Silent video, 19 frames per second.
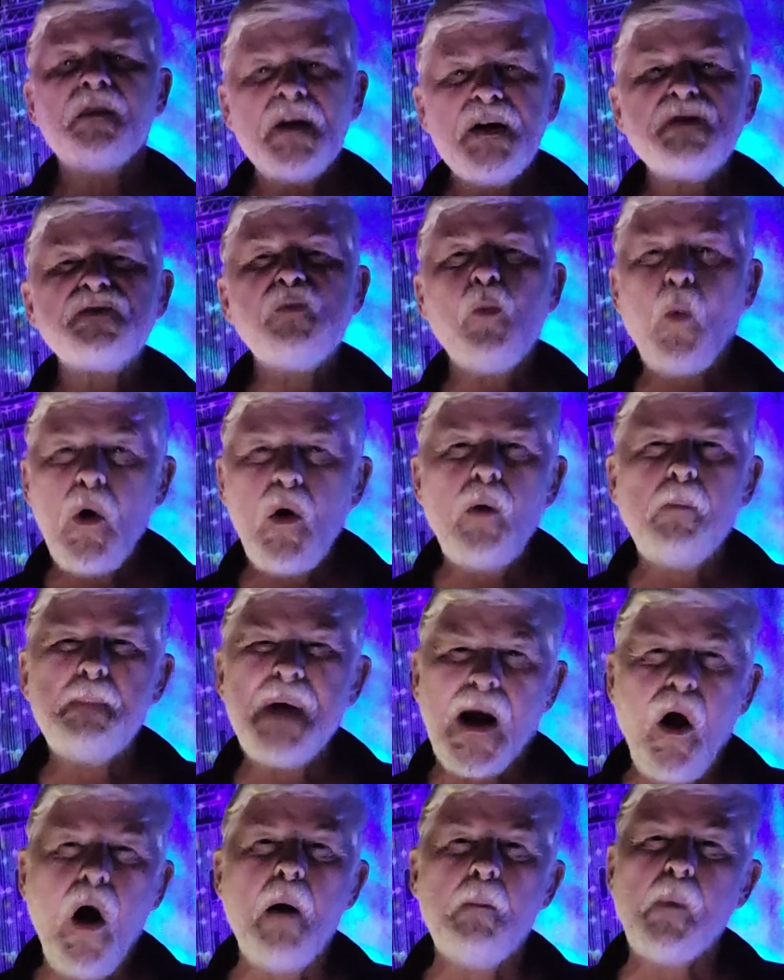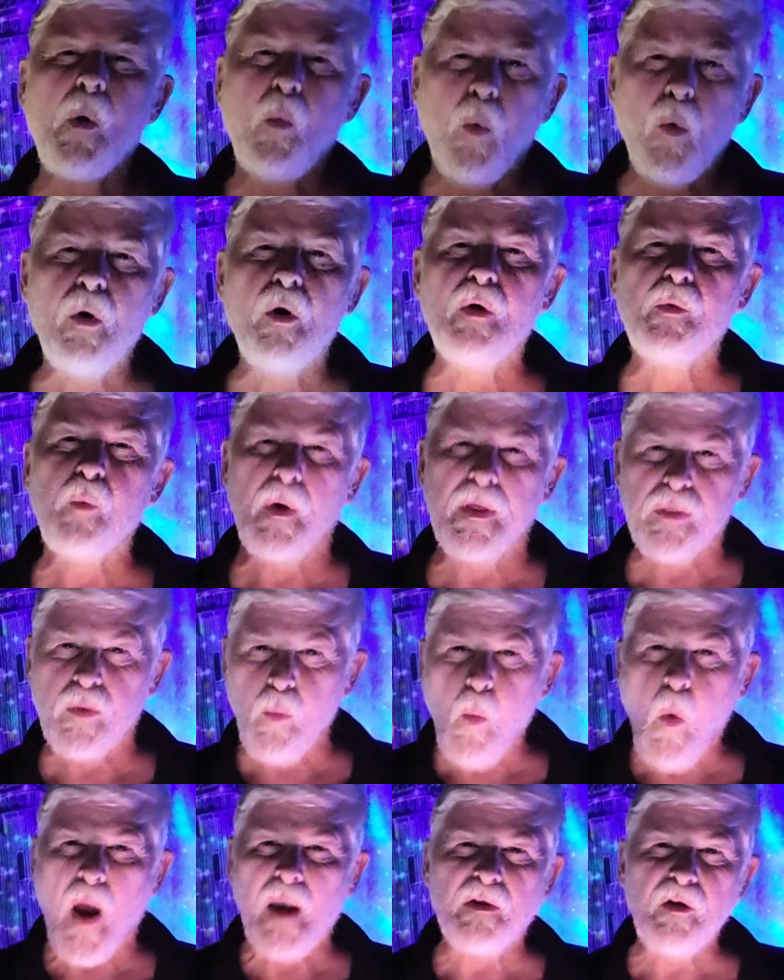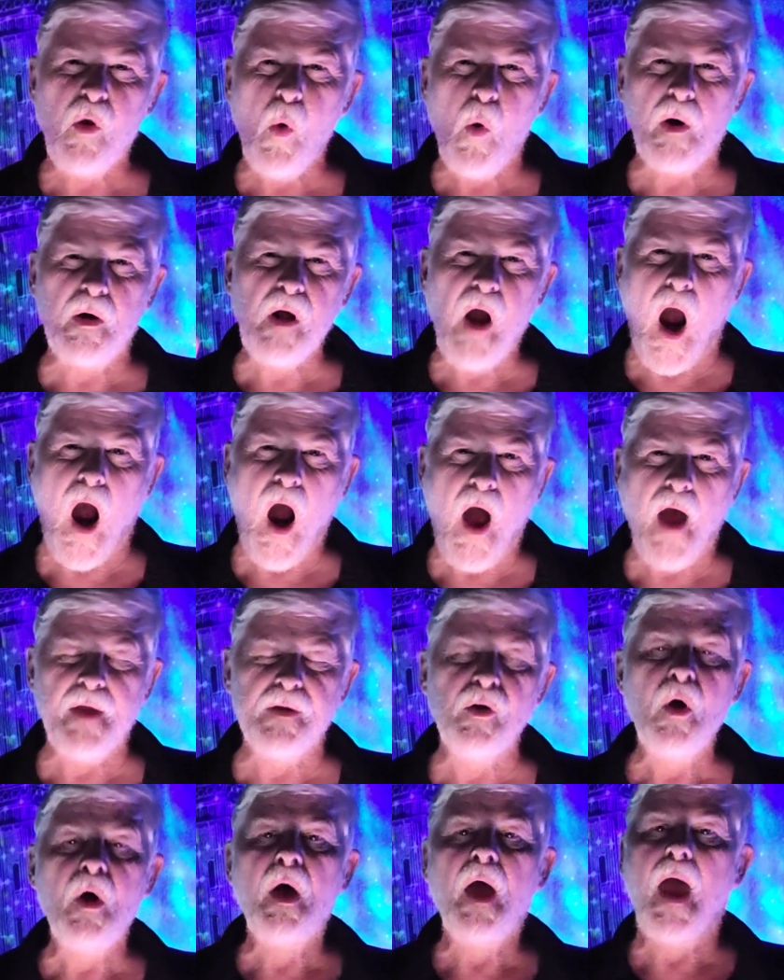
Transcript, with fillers: This will become a world with one Lord God